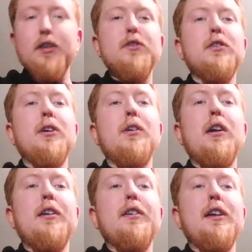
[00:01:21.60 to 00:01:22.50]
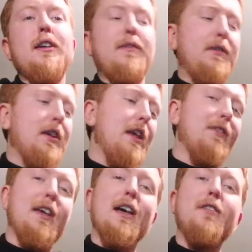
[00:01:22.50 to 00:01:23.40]
So if
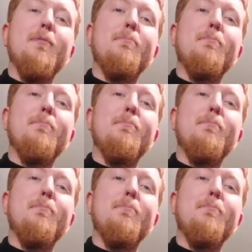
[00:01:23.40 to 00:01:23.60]
you can,